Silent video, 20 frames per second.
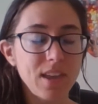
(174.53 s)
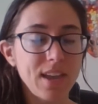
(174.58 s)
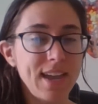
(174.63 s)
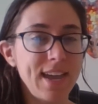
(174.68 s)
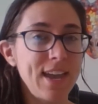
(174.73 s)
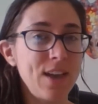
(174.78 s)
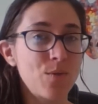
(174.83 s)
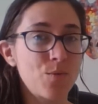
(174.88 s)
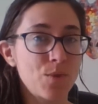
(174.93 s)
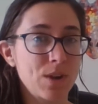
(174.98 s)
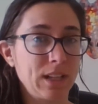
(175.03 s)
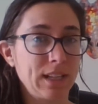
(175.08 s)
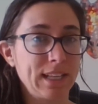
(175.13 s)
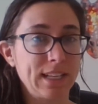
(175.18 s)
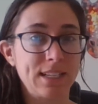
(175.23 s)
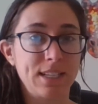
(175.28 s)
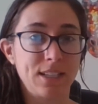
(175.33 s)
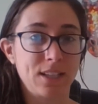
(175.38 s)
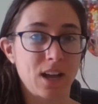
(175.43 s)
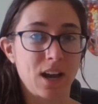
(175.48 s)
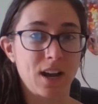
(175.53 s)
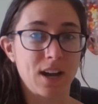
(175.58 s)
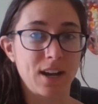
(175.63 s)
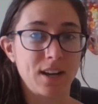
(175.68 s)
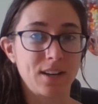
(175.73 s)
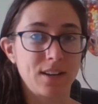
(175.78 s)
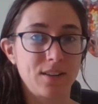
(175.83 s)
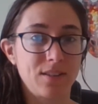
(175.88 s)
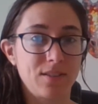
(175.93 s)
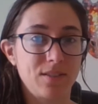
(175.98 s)
he really did
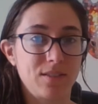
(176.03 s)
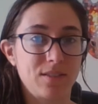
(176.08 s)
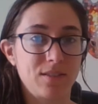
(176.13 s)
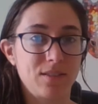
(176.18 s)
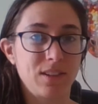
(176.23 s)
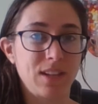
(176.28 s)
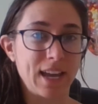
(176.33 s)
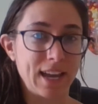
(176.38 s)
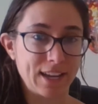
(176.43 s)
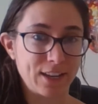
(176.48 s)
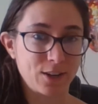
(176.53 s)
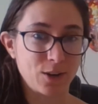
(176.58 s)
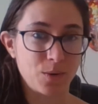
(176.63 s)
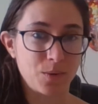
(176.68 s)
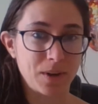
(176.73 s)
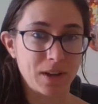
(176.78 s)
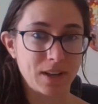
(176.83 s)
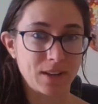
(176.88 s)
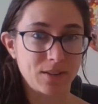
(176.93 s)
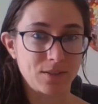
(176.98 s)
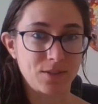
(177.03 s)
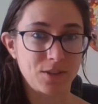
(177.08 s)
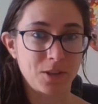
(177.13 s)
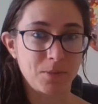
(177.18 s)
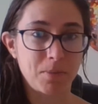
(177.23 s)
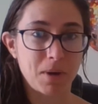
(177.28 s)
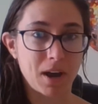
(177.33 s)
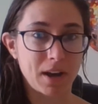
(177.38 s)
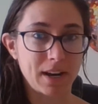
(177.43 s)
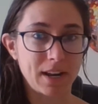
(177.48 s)
not like going to
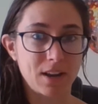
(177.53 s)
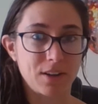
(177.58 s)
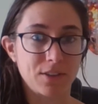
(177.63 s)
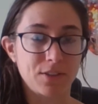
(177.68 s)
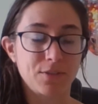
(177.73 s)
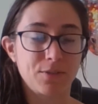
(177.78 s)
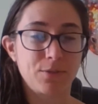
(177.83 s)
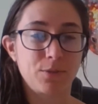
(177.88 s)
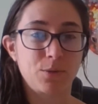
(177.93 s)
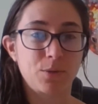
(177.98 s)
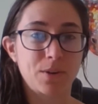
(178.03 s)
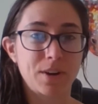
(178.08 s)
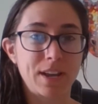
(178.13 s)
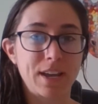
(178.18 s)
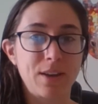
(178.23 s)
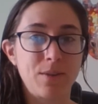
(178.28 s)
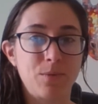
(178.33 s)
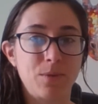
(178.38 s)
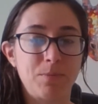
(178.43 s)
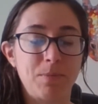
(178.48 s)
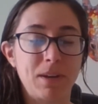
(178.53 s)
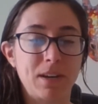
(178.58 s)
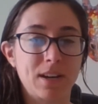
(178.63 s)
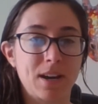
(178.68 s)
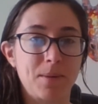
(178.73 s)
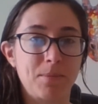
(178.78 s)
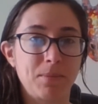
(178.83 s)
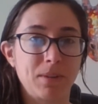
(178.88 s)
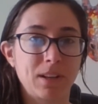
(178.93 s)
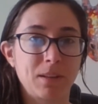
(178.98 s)
the potty on the floor. He would
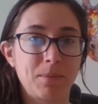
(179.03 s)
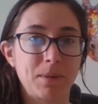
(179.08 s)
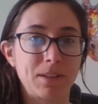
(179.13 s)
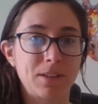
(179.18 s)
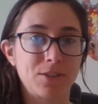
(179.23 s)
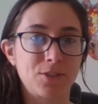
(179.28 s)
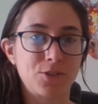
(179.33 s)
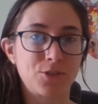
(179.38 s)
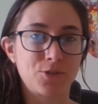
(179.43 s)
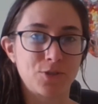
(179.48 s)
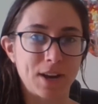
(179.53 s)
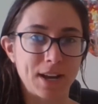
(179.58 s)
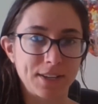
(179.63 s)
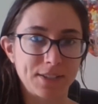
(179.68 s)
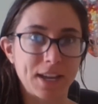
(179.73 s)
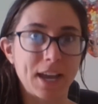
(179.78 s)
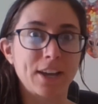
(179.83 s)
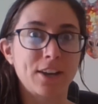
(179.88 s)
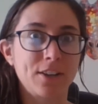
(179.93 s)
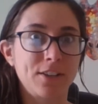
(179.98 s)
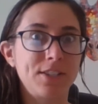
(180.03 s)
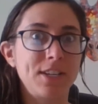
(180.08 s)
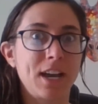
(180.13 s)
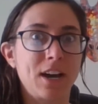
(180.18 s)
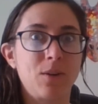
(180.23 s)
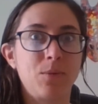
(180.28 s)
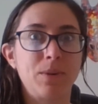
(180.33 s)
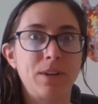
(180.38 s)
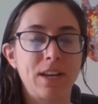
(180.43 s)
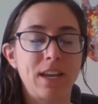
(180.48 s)
become a little bit distressed. I could
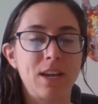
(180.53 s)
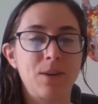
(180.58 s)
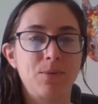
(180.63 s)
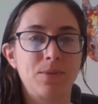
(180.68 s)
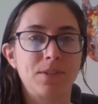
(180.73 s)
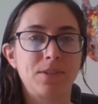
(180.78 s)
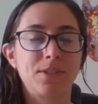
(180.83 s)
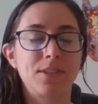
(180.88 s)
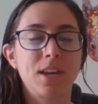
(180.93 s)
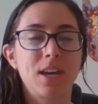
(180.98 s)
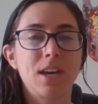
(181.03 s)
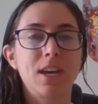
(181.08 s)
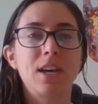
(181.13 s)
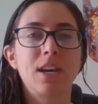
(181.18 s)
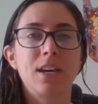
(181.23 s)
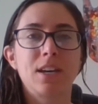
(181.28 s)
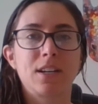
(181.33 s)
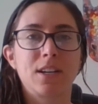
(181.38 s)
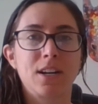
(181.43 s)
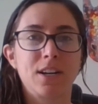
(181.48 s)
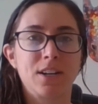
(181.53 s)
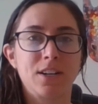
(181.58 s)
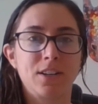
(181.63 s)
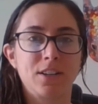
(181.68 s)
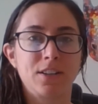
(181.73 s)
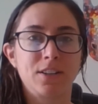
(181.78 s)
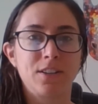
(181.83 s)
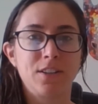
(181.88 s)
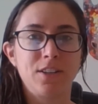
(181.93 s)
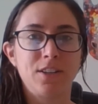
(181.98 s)
tell when he was
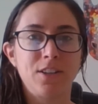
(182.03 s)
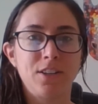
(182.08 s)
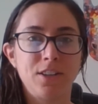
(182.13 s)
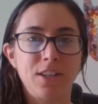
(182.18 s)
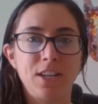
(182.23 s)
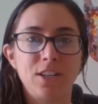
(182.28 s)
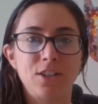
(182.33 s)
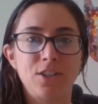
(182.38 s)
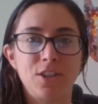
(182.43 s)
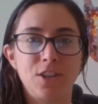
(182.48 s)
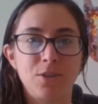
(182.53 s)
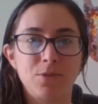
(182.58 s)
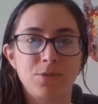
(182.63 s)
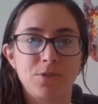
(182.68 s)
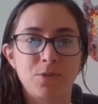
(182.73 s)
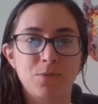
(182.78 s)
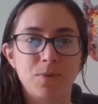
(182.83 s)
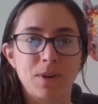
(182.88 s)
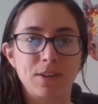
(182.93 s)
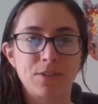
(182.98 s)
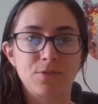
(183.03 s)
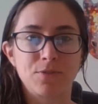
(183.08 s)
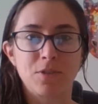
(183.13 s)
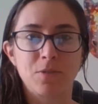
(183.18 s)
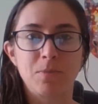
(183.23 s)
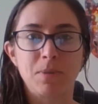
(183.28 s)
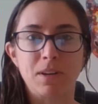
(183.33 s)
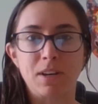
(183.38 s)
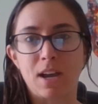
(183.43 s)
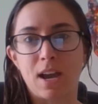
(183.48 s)
gonna need to use the
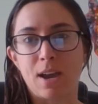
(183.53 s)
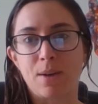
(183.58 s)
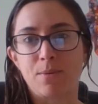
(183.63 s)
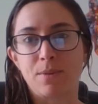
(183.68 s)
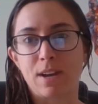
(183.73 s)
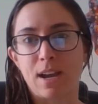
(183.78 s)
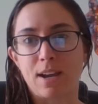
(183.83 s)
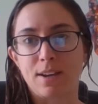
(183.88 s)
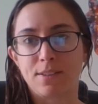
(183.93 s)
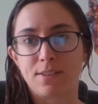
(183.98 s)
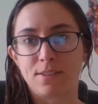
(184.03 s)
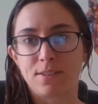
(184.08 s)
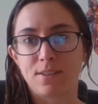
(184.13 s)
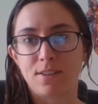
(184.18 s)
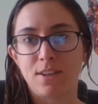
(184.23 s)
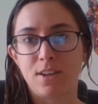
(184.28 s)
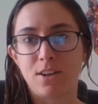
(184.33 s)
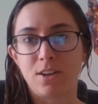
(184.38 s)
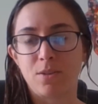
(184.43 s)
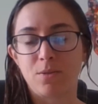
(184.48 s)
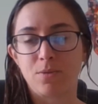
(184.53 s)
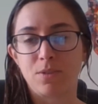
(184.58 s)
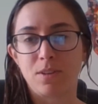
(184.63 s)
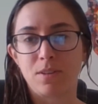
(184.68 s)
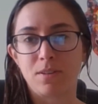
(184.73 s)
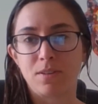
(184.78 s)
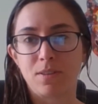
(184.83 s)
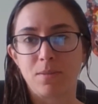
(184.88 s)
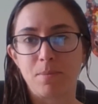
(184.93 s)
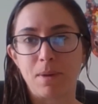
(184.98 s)
restroom and I would ask, you know,
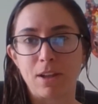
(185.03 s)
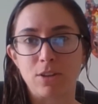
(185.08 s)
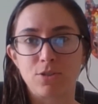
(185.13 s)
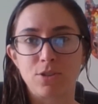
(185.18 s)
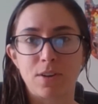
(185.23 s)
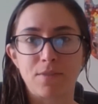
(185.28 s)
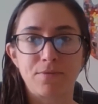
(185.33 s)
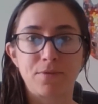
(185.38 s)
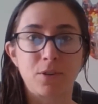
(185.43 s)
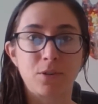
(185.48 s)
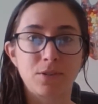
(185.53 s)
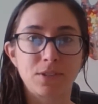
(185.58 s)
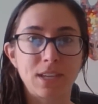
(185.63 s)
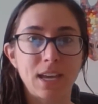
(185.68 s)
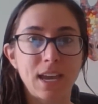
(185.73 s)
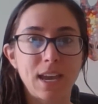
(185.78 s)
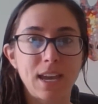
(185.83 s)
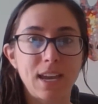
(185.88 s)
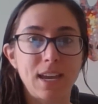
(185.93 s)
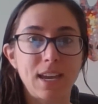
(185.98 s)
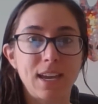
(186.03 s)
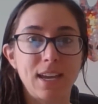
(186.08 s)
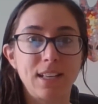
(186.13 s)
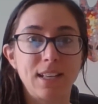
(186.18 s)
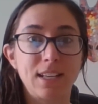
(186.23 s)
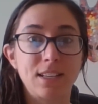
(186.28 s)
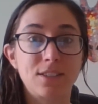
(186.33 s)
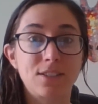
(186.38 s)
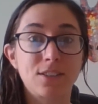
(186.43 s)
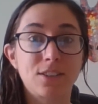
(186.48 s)
the, the pet shop folks, hey, he
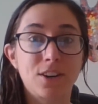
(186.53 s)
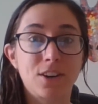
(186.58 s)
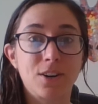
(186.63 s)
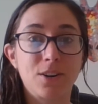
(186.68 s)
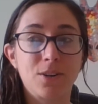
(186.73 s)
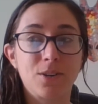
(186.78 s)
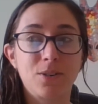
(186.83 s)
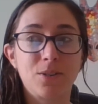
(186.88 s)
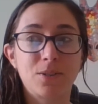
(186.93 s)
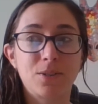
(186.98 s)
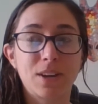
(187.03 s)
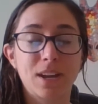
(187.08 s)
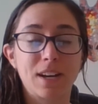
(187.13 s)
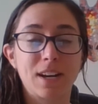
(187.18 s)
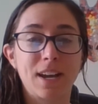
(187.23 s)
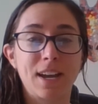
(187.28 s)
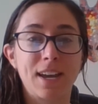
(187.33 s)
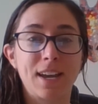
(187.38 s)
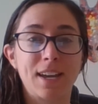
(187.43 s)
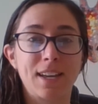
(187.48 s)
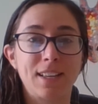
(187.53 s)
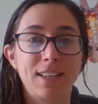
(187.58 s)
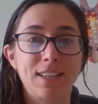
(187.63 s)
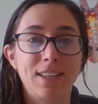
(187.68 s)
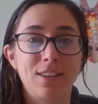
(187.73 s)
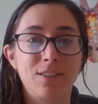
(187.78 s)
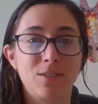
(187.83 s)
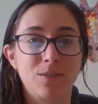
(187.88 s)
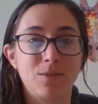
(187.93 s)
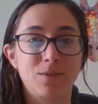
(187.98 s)
needs to go. Can I,
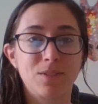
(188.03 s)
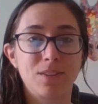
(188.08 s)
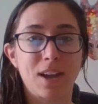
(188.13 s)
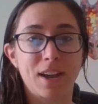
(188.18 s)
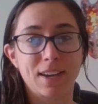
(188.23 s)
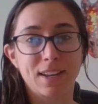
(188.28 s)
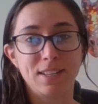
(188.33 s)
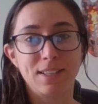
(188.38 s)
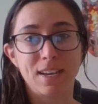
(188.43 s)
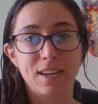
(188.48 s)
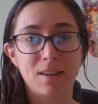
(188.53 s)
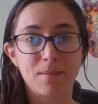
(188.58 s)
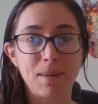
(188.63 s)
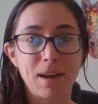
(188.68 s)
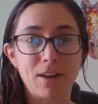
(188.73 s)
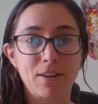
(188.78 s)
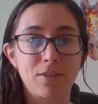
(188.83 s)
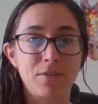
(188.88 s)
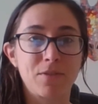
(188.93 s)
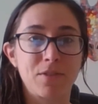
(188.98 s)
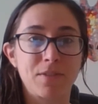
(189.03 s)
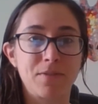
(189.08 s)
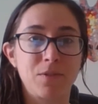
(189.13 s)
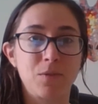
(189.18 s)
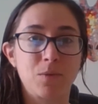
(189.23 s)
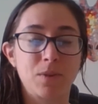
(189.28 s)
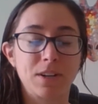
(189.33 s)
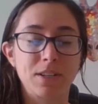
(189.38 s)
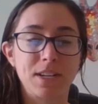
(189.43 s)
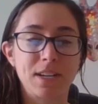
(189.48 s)
you know, I can take him out or if
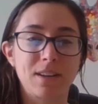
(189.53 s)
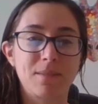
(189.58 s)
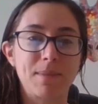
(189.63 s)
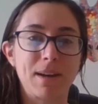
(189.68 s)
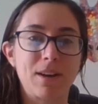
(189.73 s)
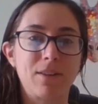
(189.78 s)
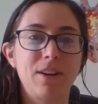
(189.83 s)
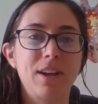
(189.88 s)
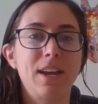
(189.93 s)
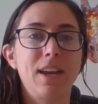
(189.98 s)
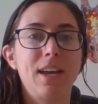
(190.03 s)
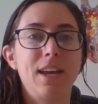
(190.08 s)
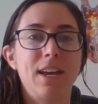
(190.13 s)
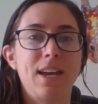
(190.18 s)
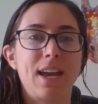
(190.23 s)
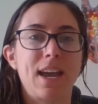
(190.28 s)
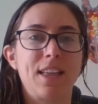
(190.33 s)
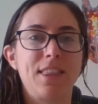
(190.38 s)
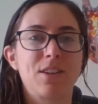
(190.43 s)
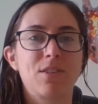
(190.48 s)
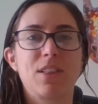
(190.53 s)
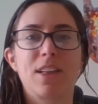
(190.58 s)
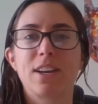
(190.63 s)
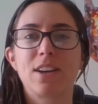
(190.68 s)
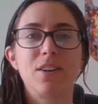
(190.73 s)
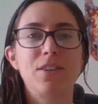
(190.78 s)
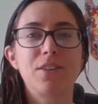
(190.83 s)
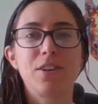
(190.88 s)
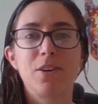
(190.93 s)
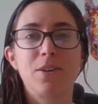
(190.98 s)
you want to take him out. And they're
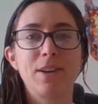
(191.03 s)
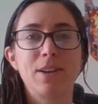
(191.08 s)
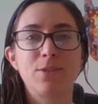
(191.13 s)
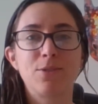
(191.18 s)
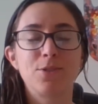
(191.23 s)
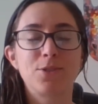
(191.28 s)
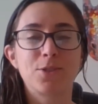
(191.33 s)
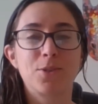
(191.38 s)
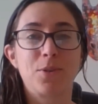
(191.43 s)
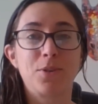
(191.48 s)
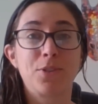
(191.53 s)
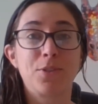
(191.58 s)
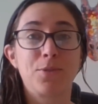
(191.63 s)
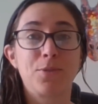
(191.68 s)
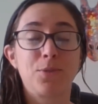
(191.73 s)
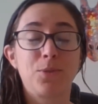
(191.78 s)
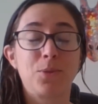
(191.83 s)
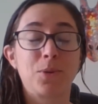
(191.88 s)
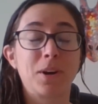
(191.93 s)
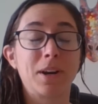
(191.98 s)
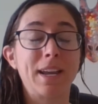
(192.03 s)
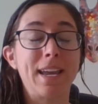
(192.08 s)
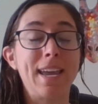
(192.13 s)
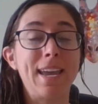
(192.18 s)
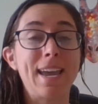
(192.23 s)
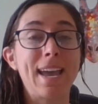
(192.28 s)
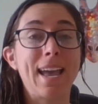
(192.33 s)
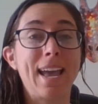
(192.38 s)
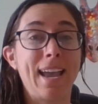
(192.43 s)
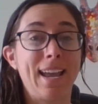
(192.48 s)
like, oh no, he'll just go on the floor.
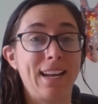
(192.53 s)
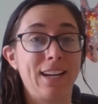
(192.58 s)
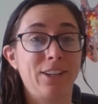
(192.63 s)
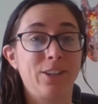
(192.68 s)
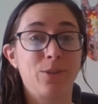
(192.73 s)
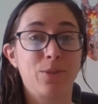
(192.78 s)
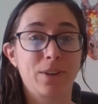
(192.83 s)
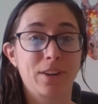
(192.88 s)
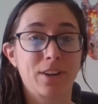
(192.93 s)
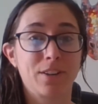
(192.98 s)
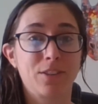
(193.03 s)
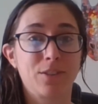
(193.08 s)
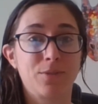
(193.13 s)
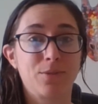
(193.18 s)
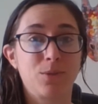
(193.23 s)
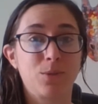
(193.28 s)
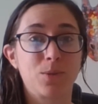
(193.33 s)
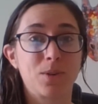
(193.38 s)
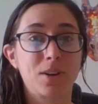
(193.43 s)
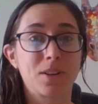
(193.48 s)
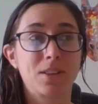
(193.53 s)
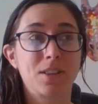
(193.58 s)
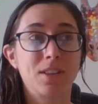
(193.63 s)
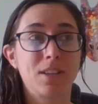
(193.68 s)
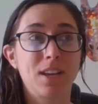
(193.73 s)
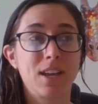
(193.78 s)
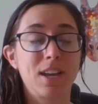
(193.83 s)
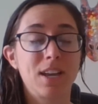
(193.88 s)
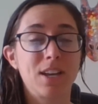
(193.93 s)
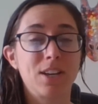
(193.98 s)
He hated going on the floor.
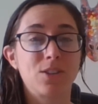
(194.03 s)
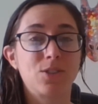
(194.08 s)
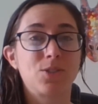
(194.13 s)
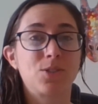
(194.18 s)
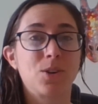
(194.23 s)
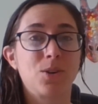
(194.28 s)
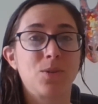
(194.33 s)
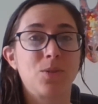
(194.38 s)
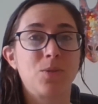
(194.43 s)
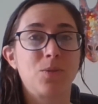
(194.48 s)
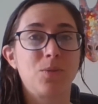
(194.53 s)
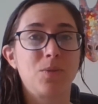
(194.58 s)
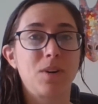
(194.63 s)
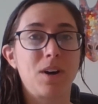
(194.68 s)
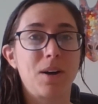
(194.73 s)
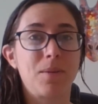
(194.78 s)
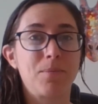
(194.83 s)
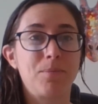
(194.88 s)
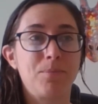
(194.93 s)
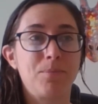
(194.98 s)
So